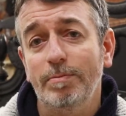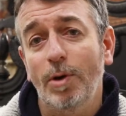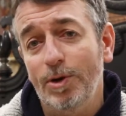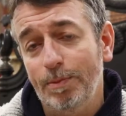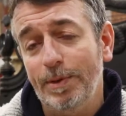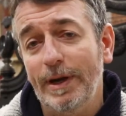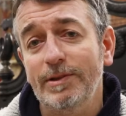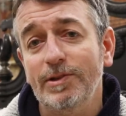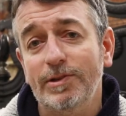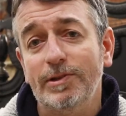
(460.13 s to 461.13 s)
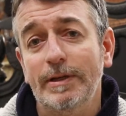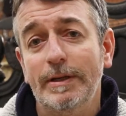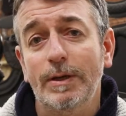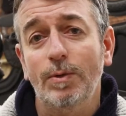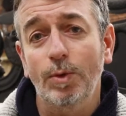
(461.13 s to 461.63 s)
monoprints,
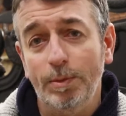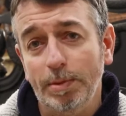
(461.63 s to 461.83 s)
wood